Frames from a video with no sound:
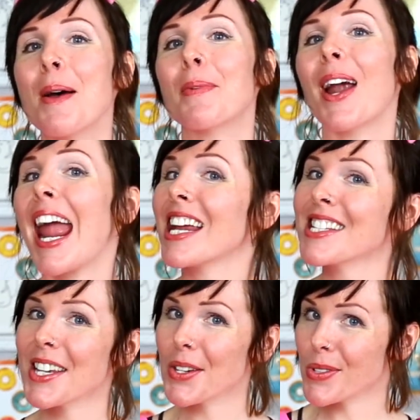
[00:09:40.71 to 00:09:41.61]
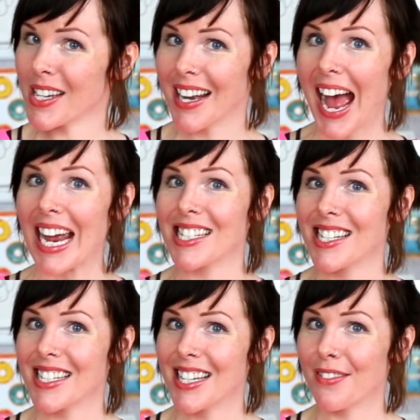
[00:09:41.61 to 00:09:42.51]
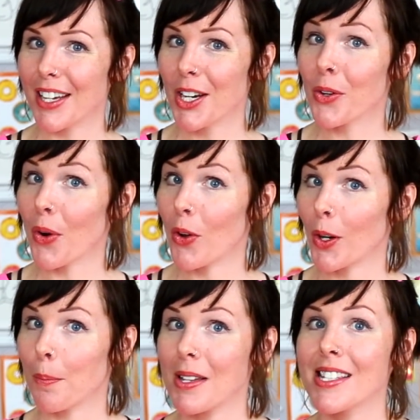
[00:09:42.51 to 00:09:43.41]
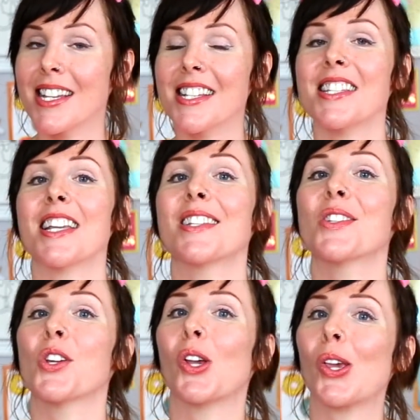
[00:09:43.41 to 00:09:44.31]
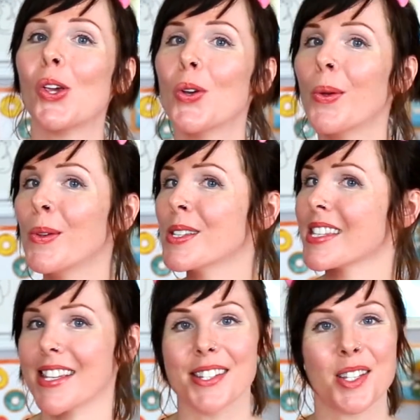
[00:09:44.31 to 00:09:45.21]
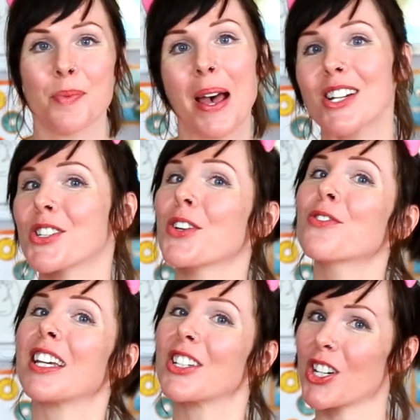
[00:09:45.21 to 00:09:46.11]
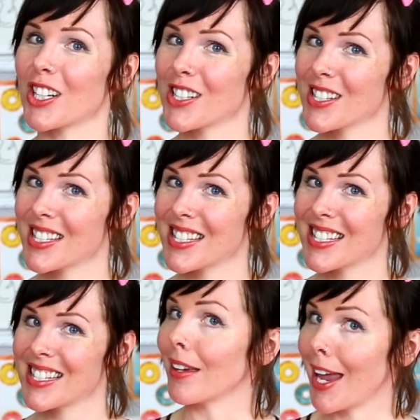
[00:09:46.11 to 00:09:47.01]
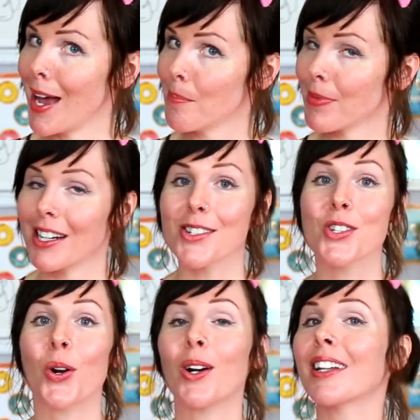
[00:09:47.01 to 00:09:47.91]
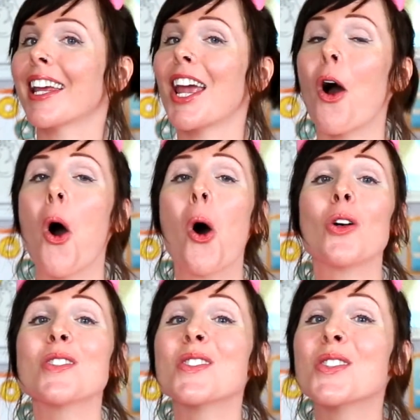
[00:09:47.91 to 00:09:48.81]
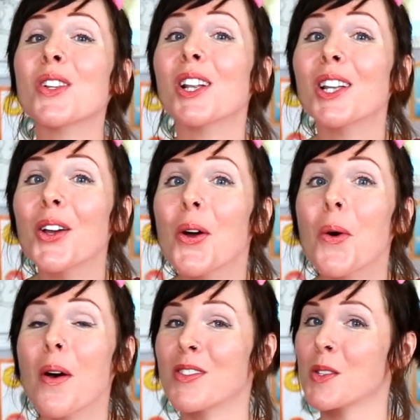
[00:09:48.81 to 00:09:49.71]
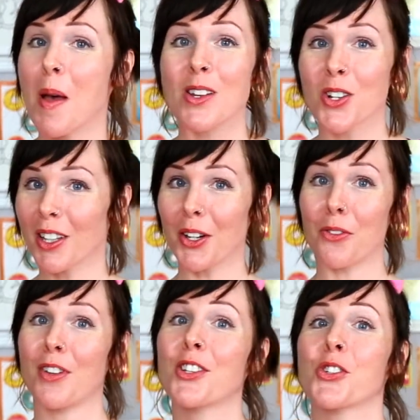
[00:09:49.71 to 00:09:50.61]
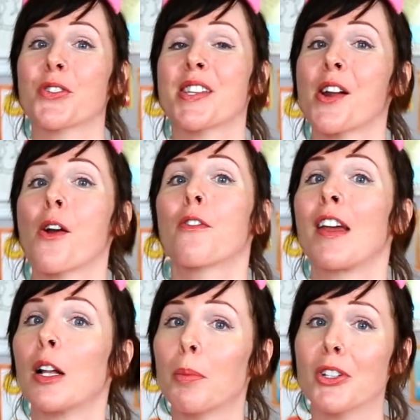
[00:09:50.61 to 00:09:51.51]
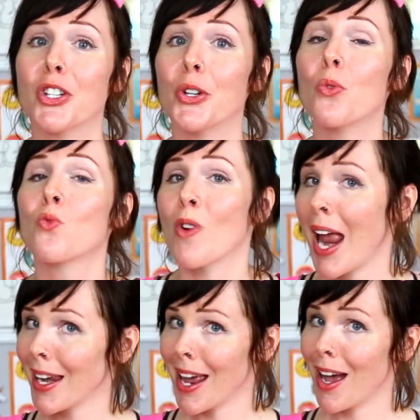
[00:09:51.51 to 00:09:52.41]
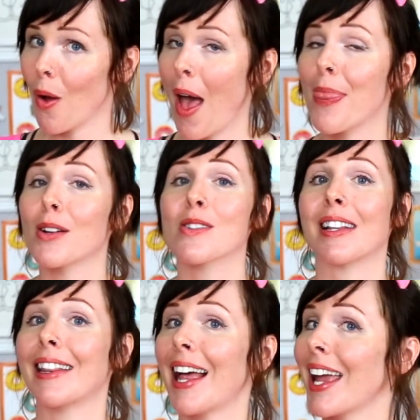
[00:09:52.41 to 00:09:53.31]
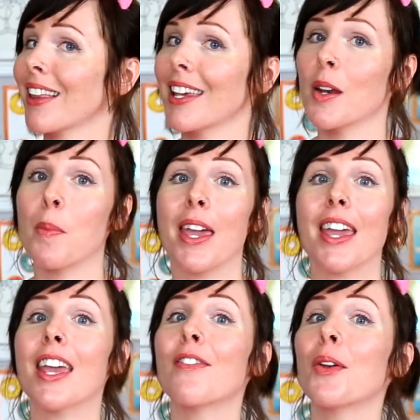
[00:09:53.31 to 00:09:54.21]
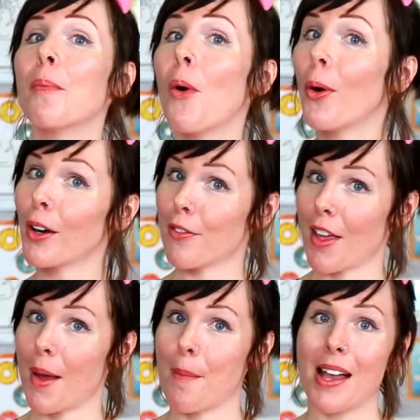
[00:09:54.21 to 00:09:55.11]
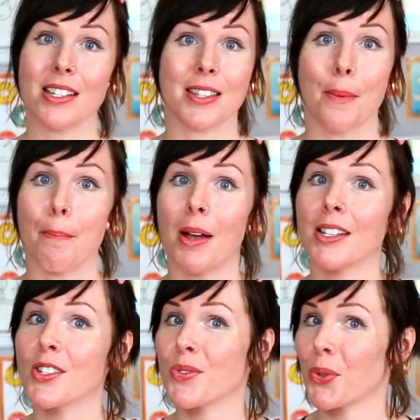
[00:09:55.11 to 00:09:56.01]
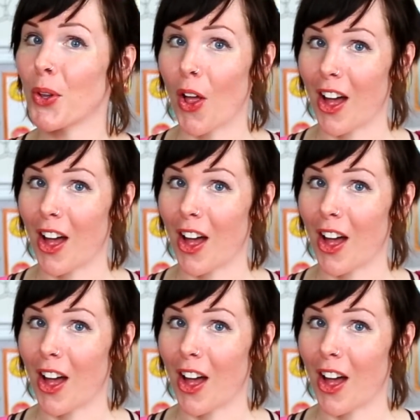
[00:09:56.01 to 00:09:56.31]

number 8 to using IGTV to grow your business is to use the special features. Yep, there's currently a whole slew of special little features that are available to you right now, and there's likely to be even more of them as the months roll